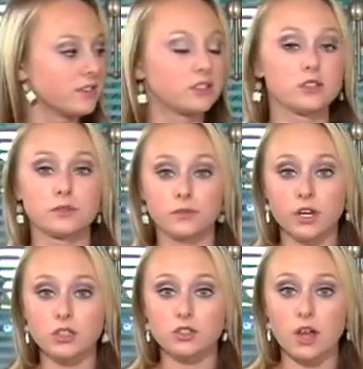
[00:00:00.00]
such as
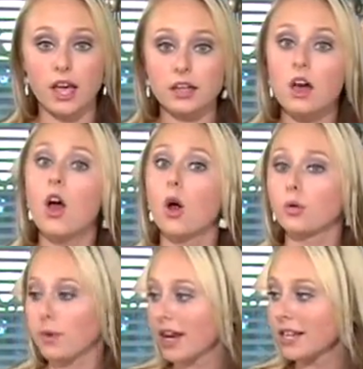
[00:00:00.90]
freeze-dried
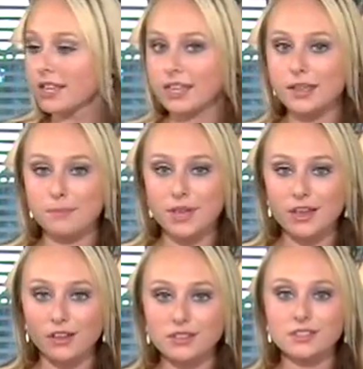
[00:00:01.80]
or ready-to-heat
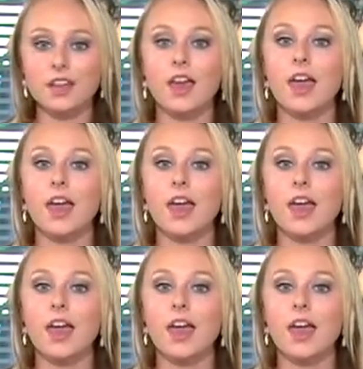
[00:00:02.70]
meals.